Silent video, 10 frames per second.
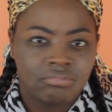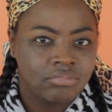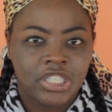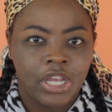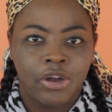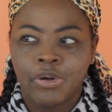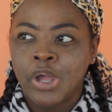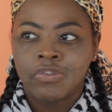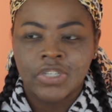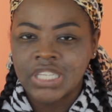So
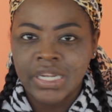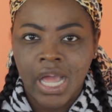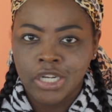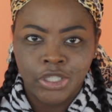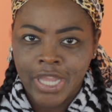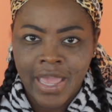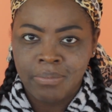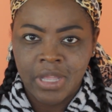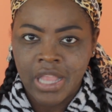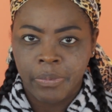for $10 you can't
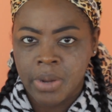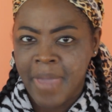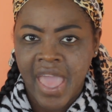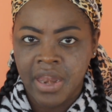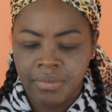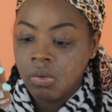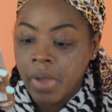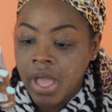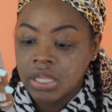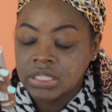beat that with a bag. Oh
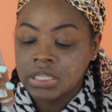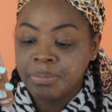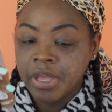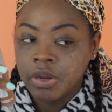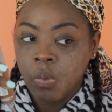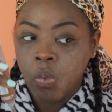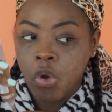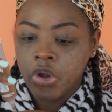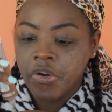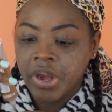wow, it's a bit
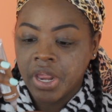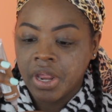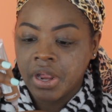watery.